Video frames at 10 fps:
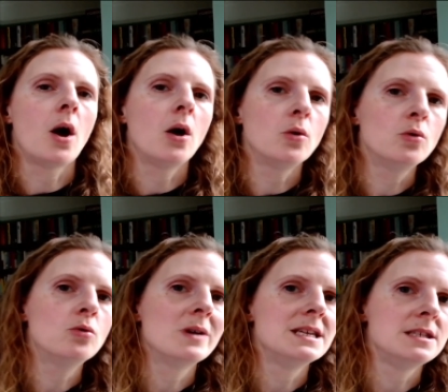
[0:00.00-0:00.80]
are
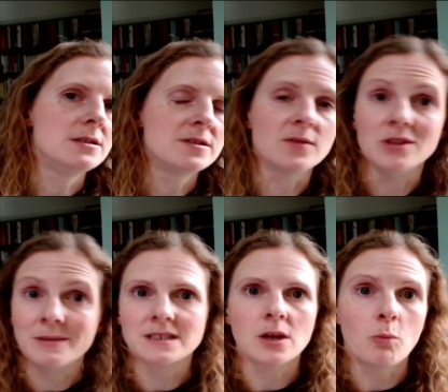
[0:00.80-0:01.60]
always useful, no
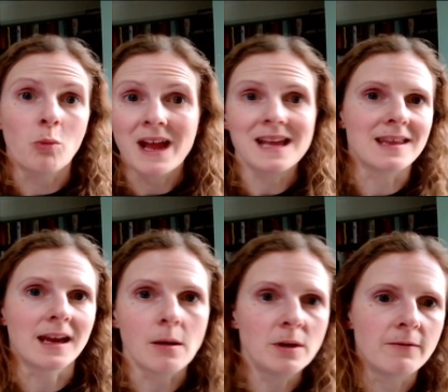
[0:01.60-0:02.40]
matter where they're
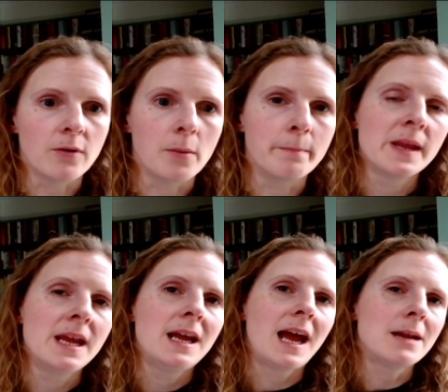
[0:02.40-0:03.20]
coming from.
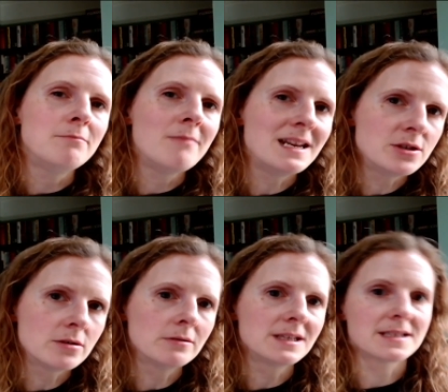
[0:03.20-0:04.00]
And
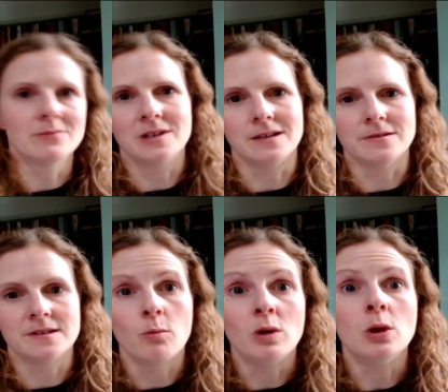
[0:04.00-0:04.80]
mentoring someone else
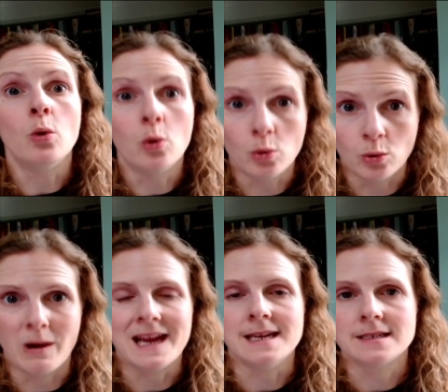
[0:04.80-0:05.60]
will
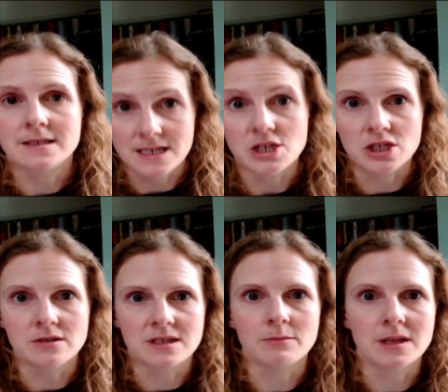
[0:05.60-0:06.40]
always teach you
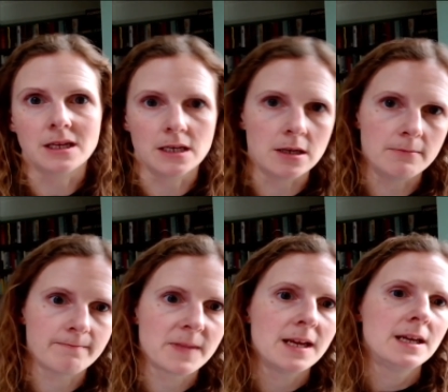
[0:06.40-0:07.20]
something new.
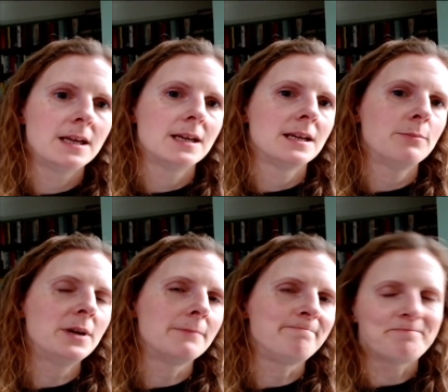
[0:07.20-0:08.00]

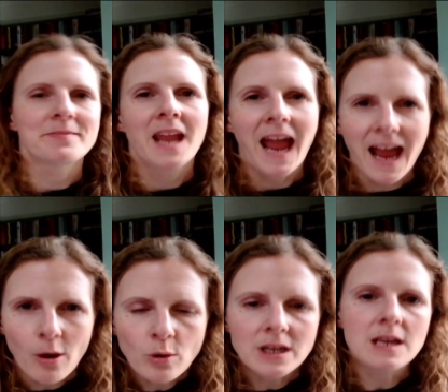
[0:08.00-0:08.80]
But
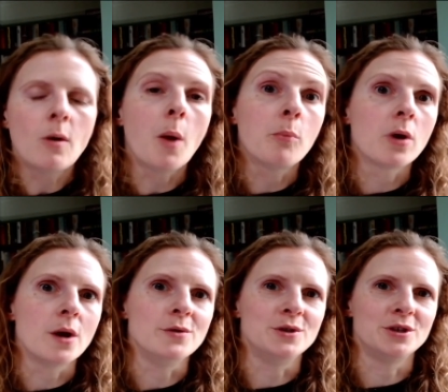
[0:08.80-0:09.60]
how can you
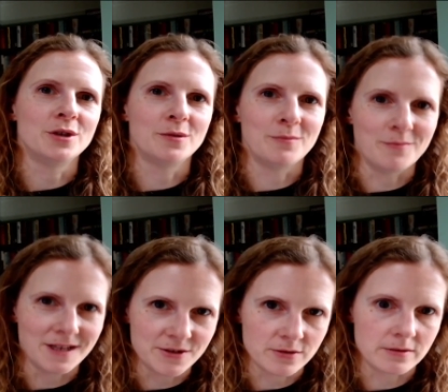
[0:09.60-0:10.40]
approach
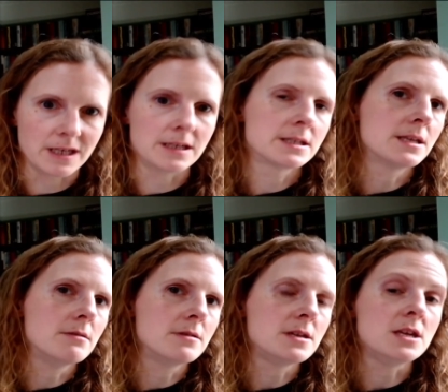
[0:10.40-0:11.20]
mentoring
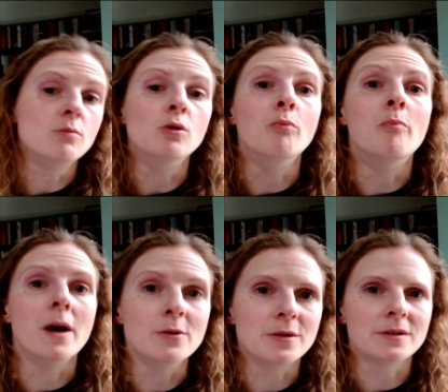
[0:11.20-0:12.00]
so that you will
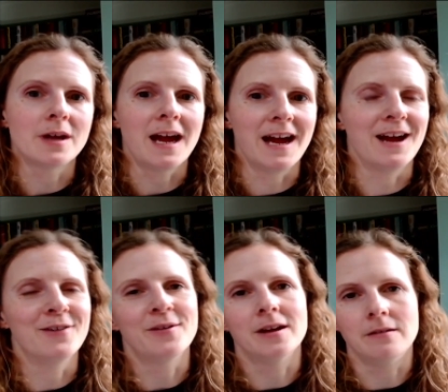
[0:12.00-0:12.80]
both
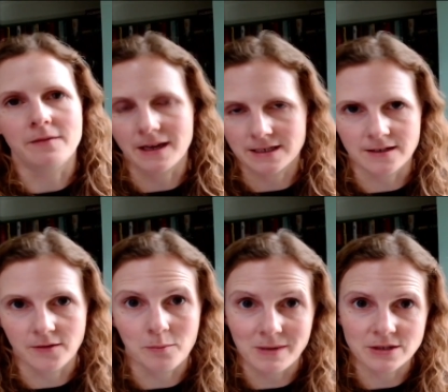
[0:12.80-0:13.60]
have an
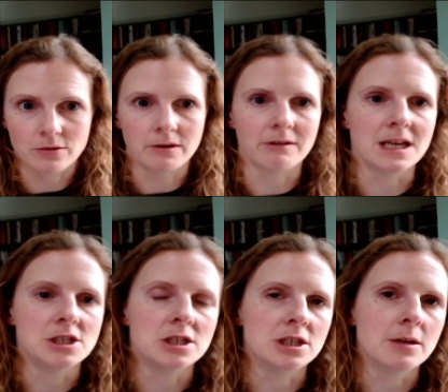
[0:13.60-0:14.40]
effective mentoring
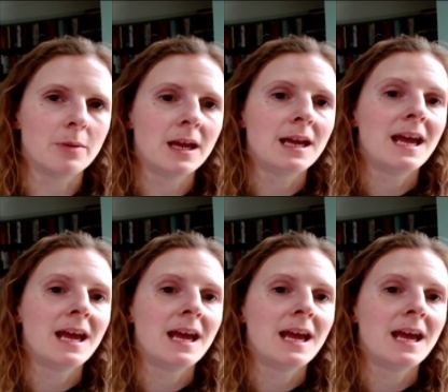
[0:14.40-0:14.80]
relationship